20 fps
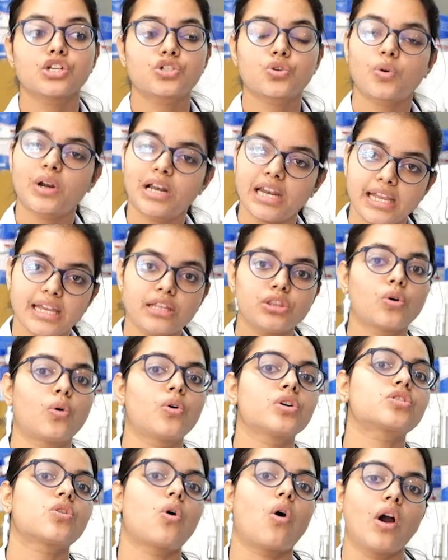to clean
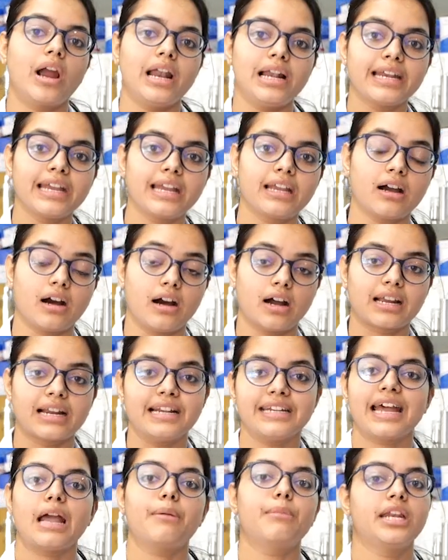those
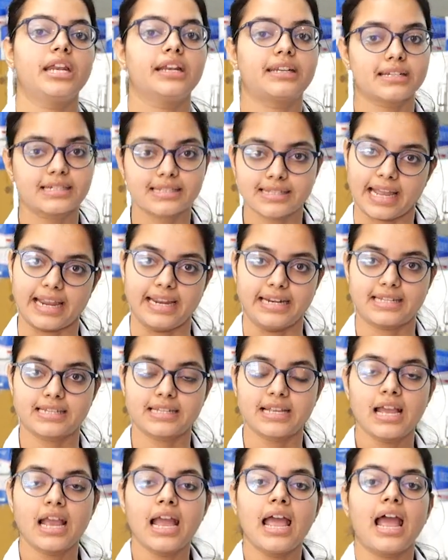oil-contaminated sites.